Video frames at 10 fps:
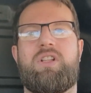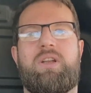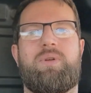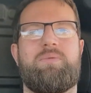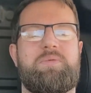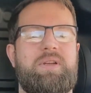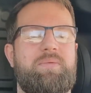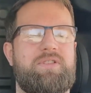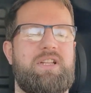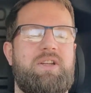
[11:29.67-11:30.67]
and I want him to be
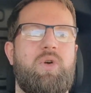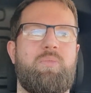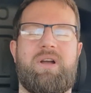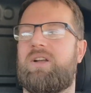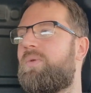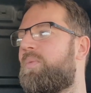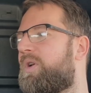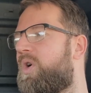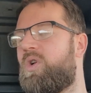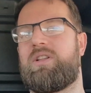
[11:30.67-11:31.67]
able to like come back when we
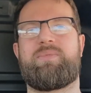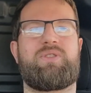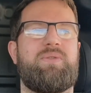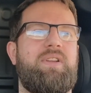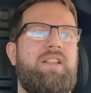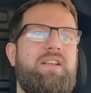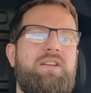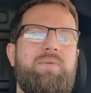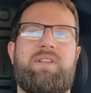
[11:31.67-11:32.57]
call and stuff like that,